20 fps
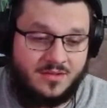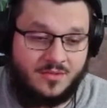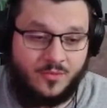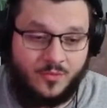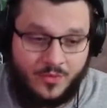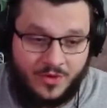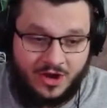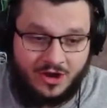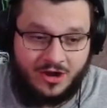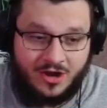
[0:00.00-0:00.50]

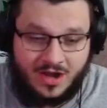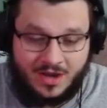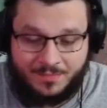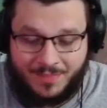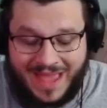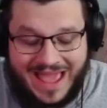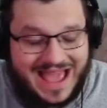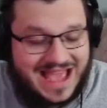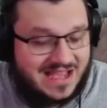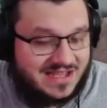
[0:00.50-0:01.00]
We're
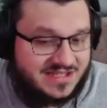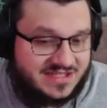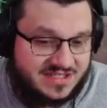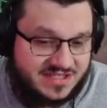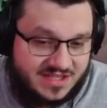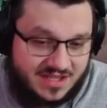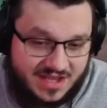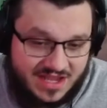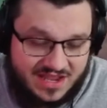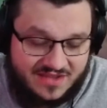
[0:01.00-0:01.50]
past
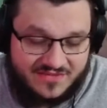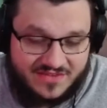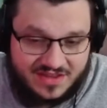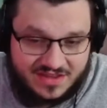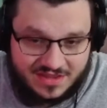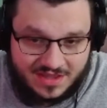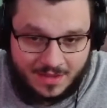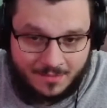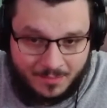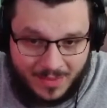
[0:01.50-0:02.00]

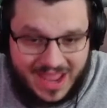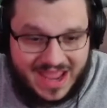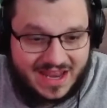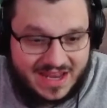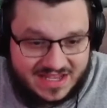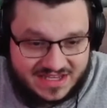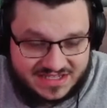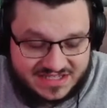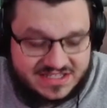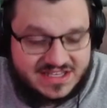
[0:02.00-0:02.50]
even the
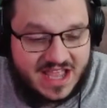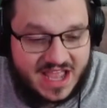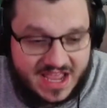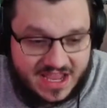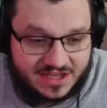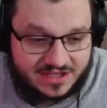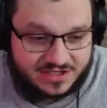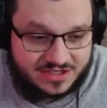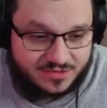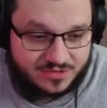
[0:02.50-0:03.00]
beta
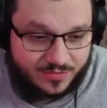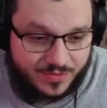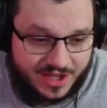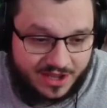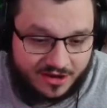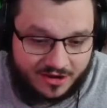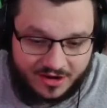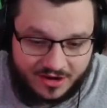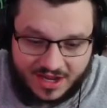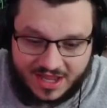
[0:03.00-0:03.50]
stage.
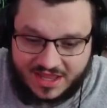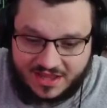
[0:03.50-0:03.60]
We're